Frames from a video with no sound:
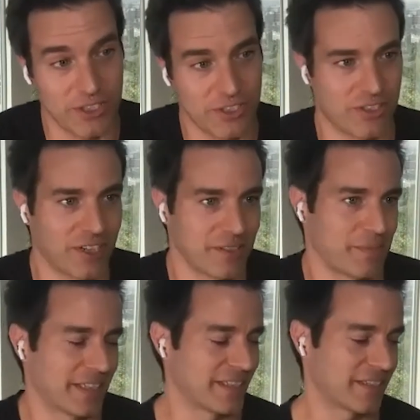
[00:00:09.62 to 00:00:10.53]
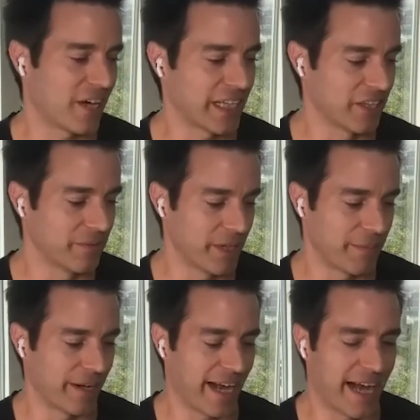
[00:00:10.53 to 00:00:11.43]
first start by talking a little
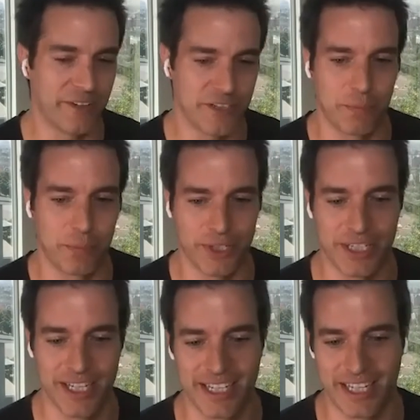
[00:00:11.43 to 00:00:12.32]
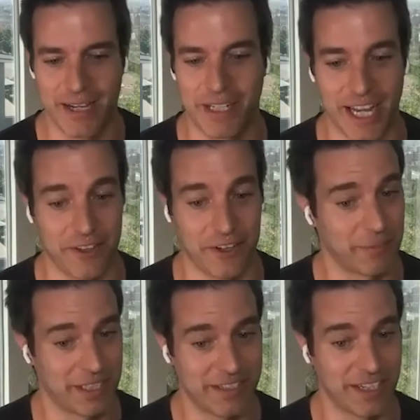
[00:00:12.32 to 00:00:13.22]
bit about how this book came
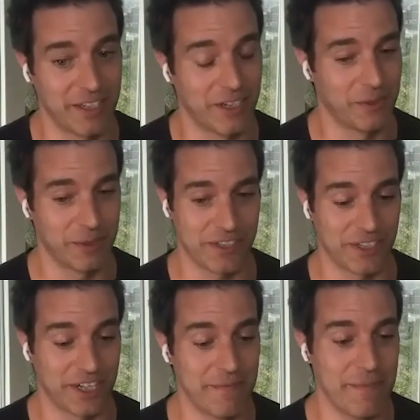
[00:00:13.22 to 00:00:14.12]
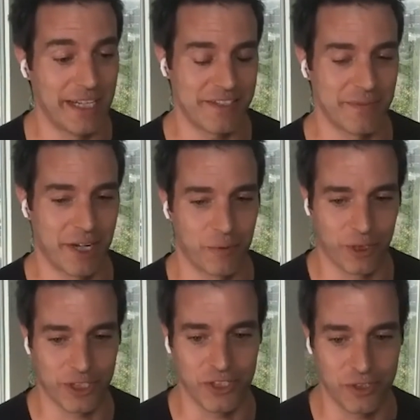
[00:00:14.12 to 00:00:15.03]
together, because I know it was an immense amount of
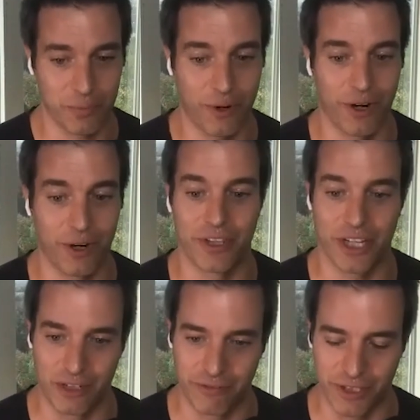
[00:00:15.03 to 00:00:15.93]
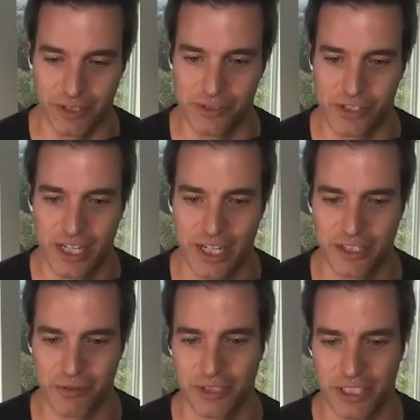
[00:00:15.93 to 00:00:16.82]
work on your part with interviews
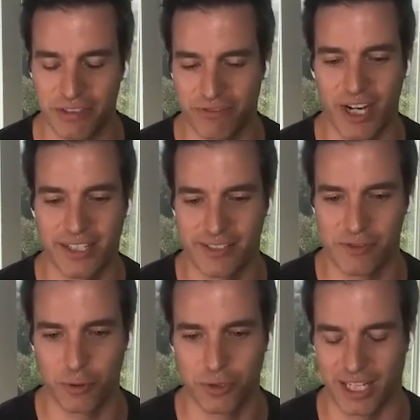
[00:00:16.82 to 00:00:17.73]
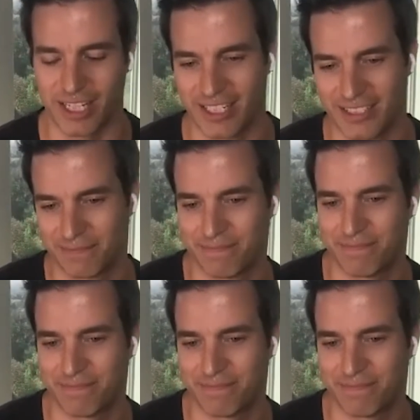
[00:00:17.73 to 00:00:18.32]
to really define this toolkit.